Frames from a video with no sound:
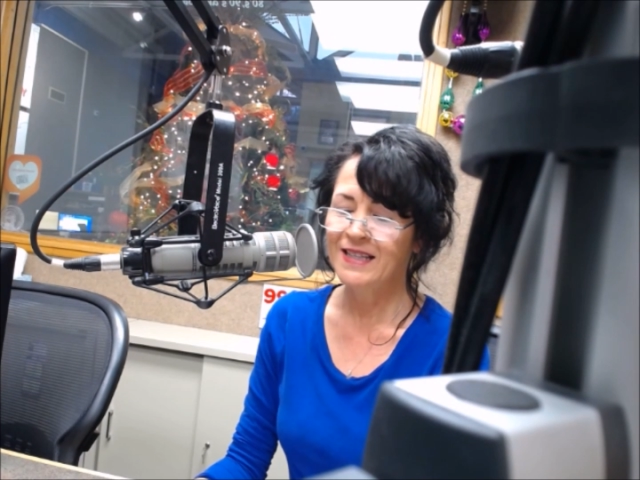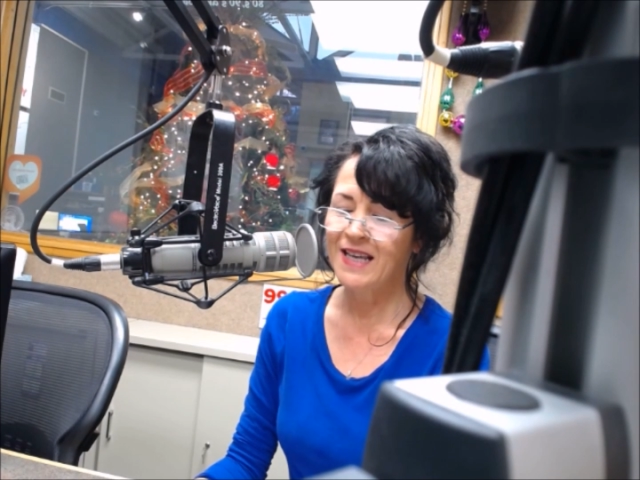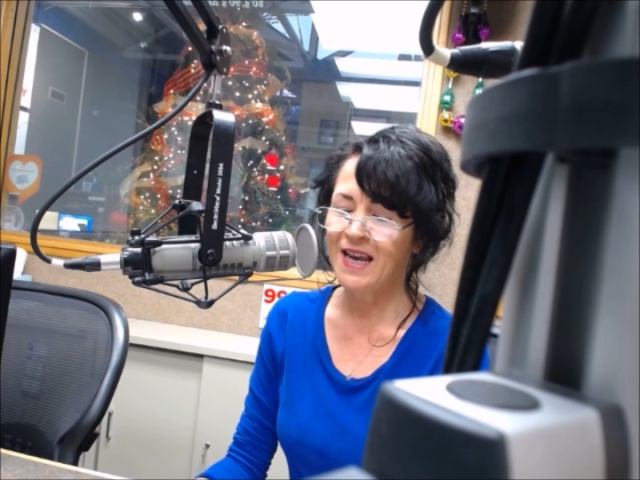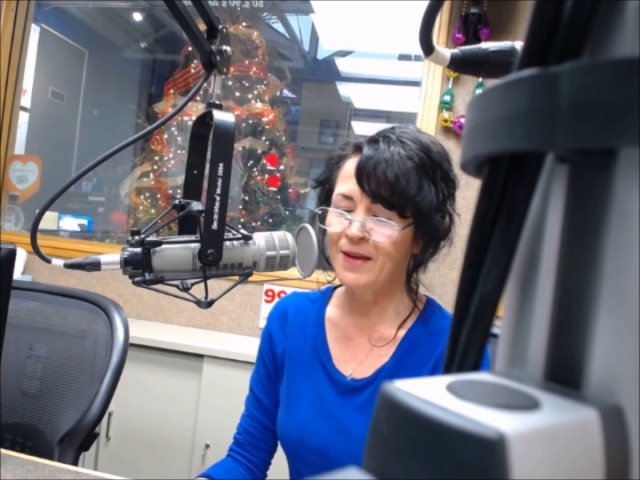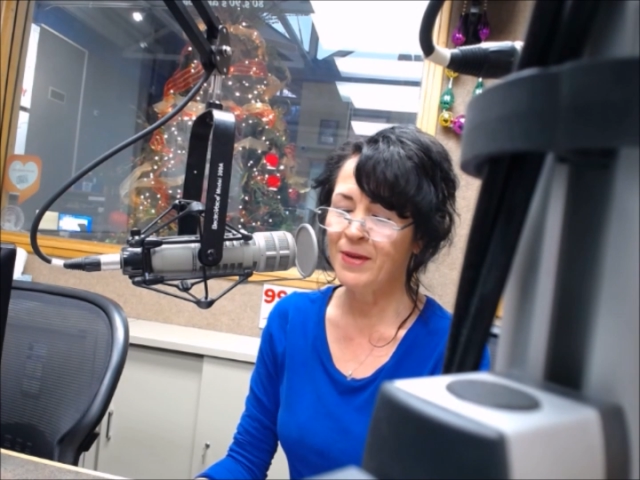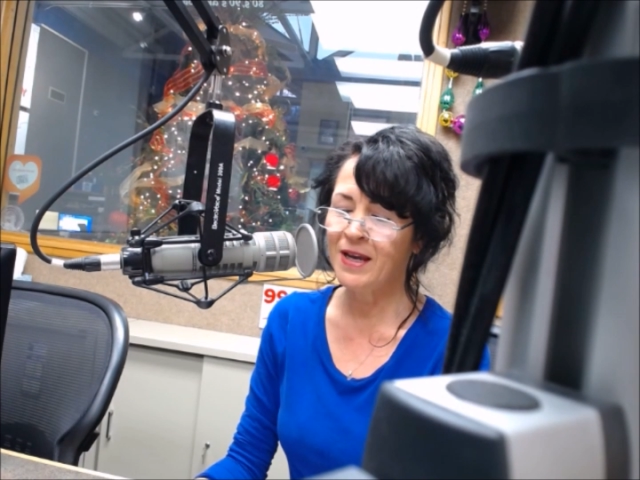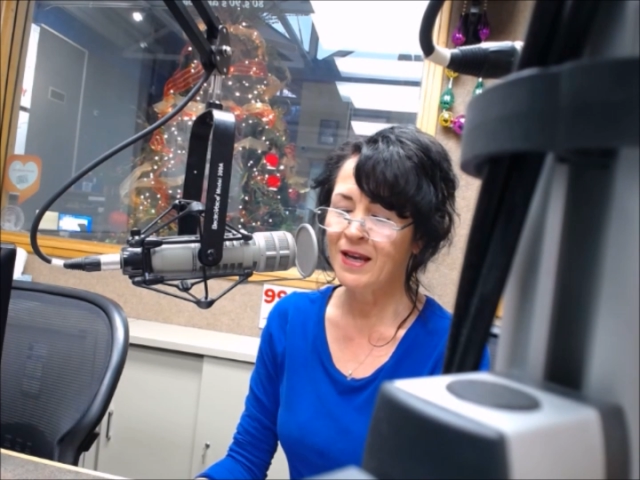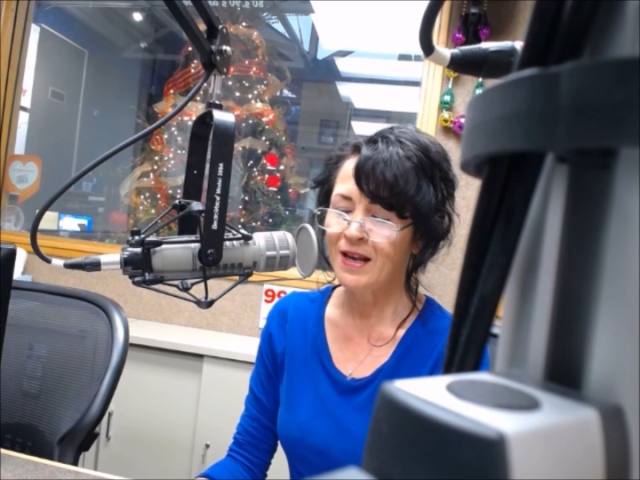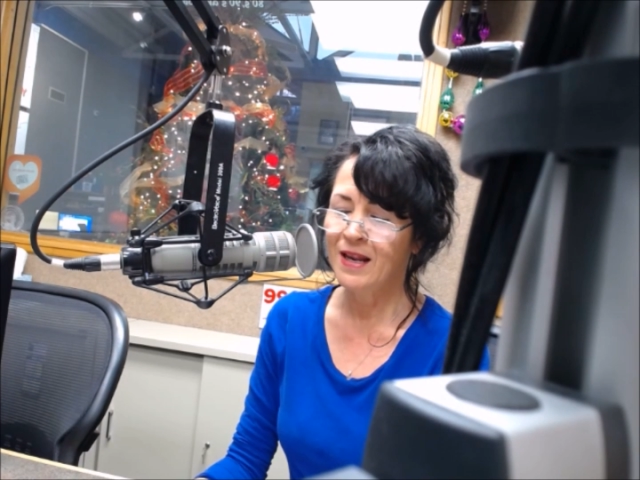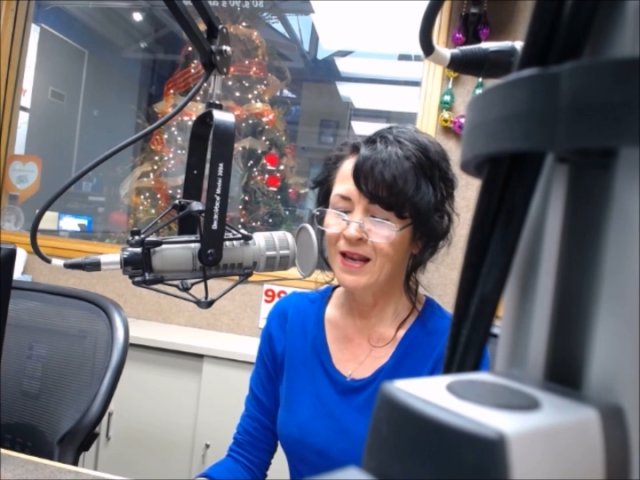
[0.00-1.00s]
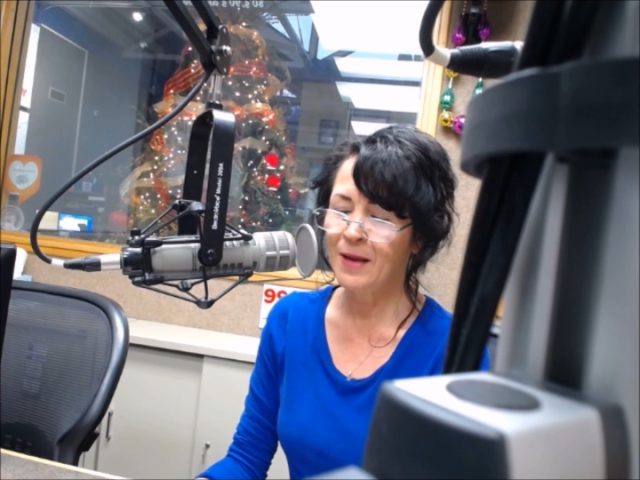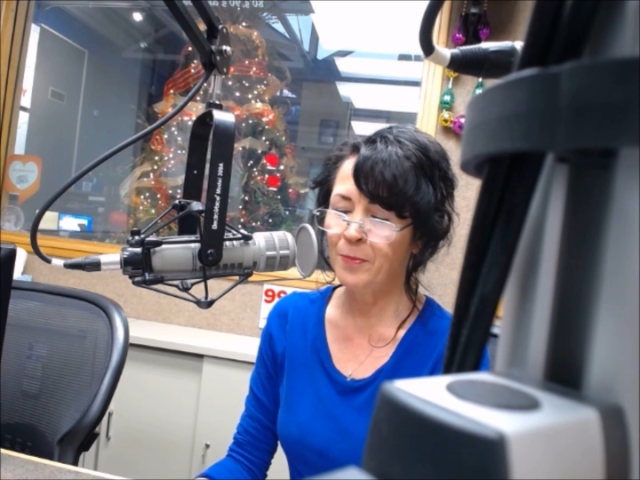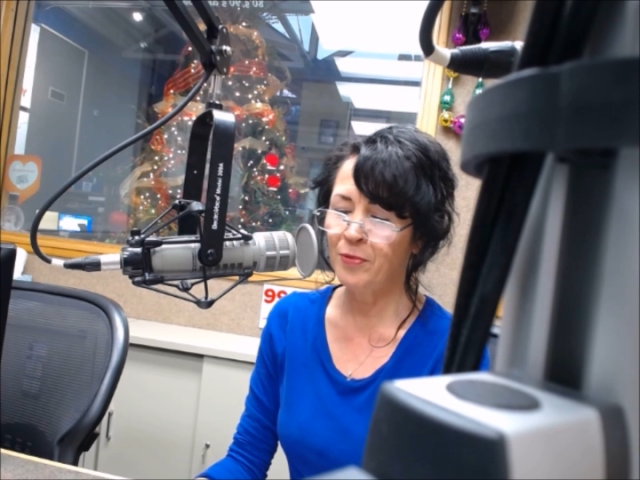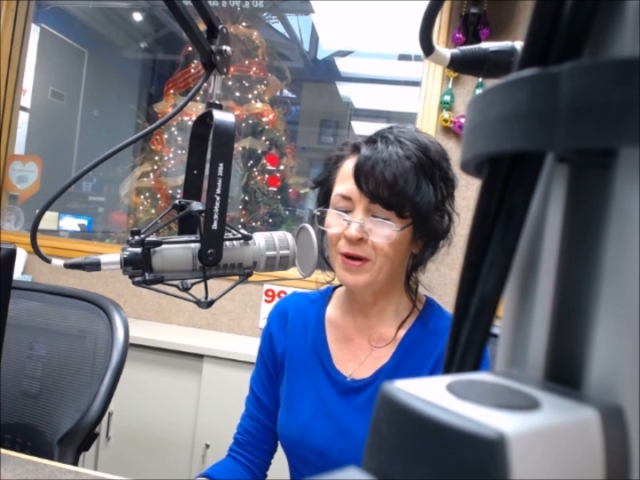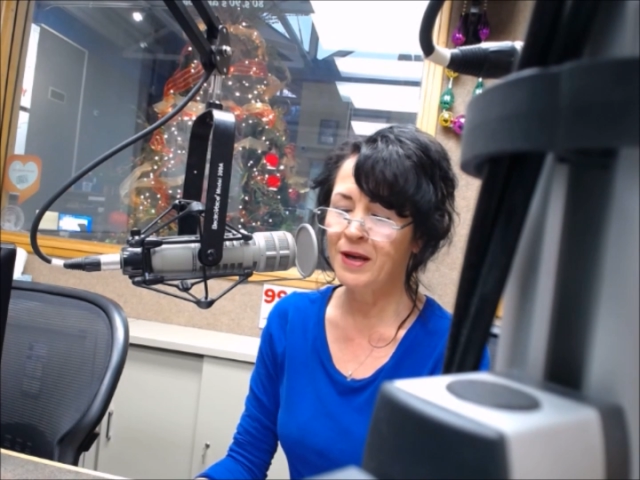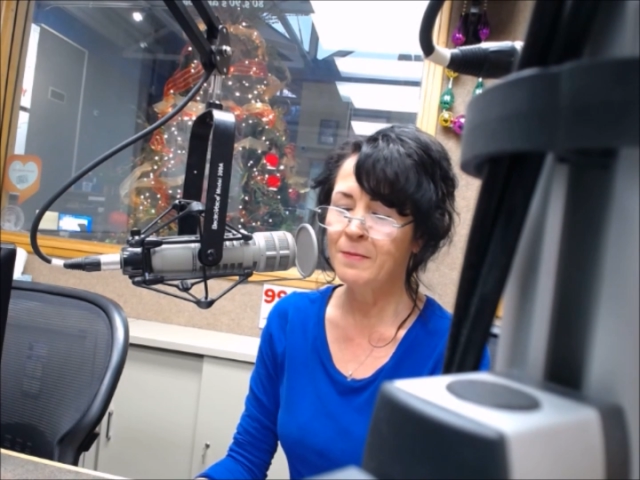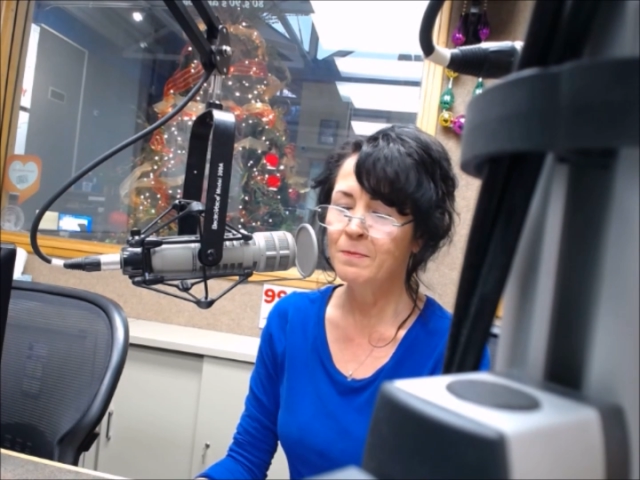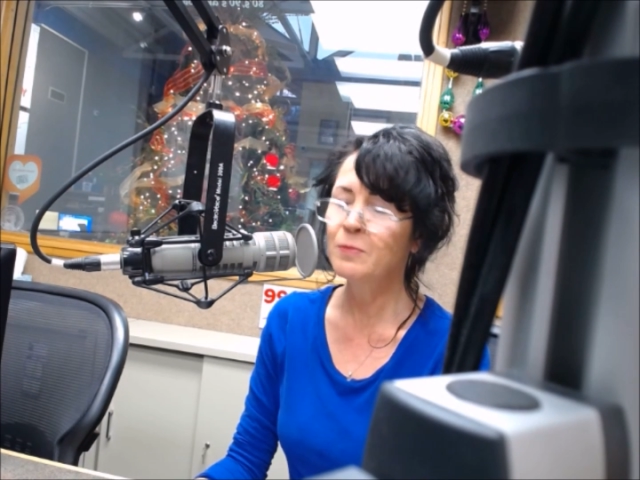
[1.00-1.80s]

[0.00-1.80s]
Tammy Lippery